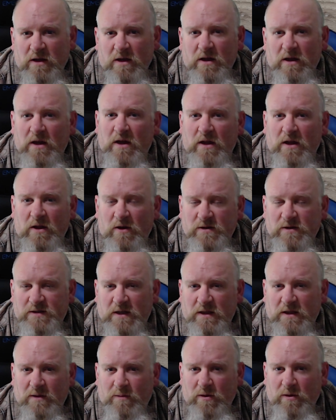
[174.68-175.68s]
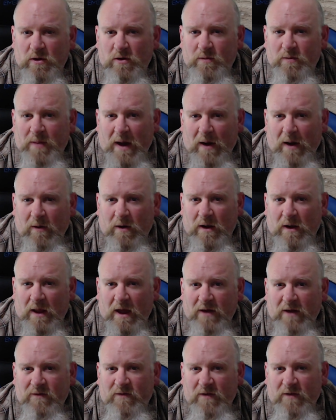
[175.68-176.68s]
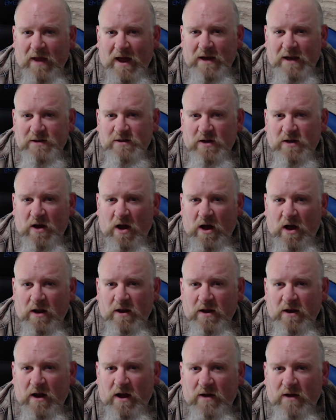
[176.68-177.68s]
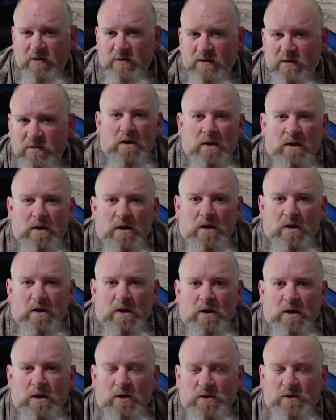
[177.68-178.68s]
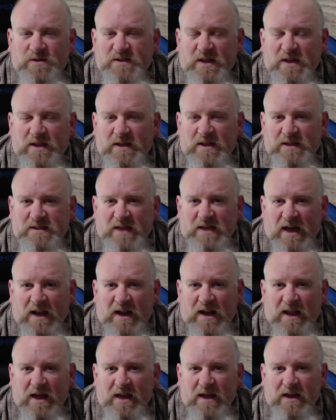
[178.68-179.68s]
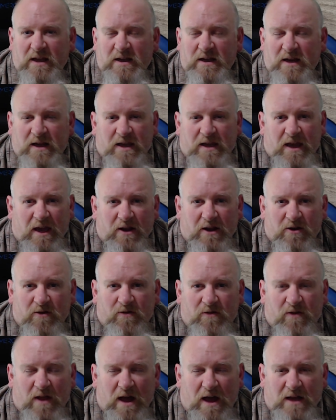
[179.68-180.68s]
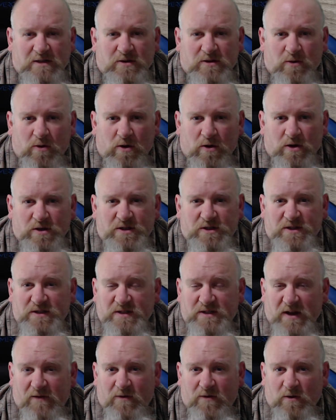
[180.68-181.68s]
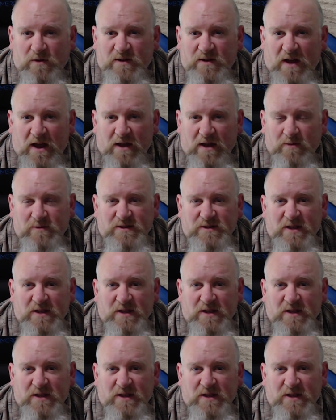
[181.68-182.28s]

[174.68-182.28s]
You'll see the blue power light flash on and off. You'll see the satellite indicator flash orange several times,